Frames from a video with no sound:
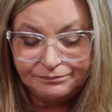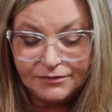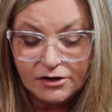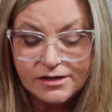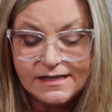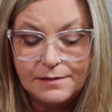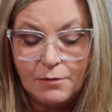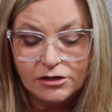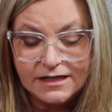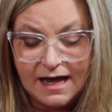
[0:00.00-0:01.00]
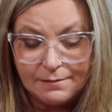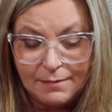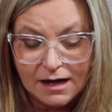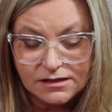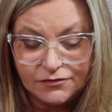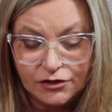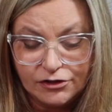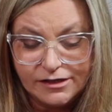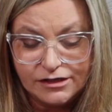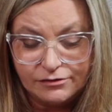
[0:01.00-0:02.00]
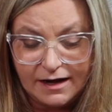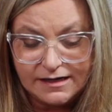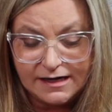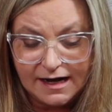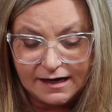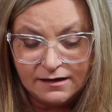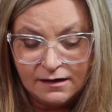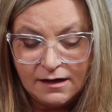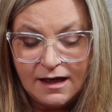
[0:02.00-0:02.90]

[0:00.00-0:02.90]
There is a multi-cat box for $32.99.